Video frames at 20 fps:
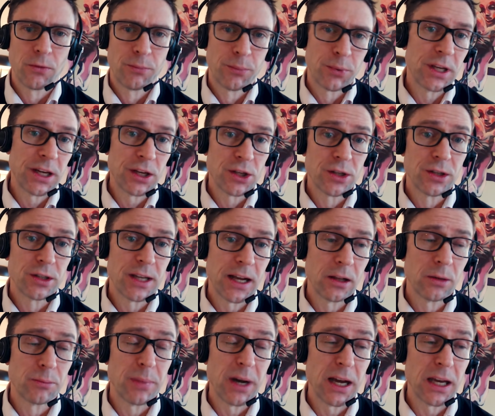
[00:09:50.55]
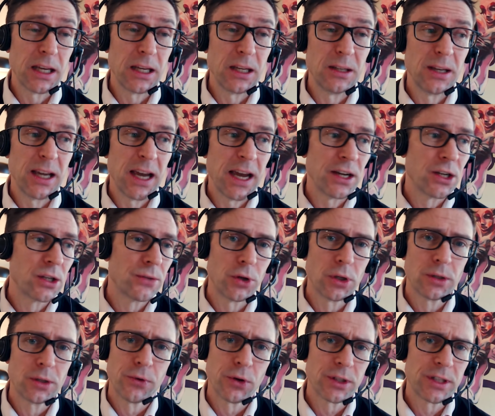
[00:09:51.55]
of positions held by hedge
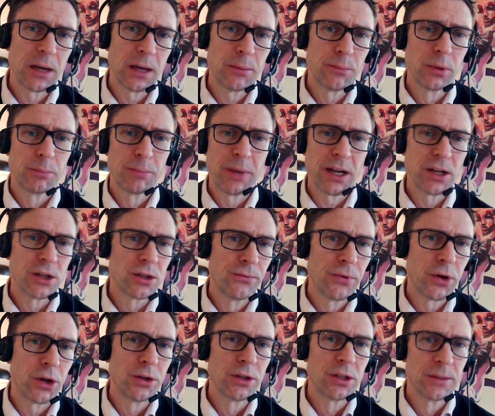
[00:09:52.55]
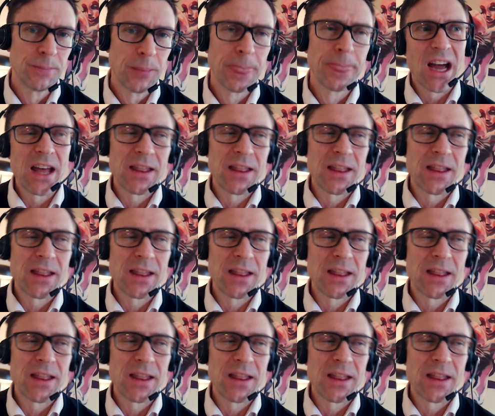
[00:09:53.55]
funds, for example, pension funds.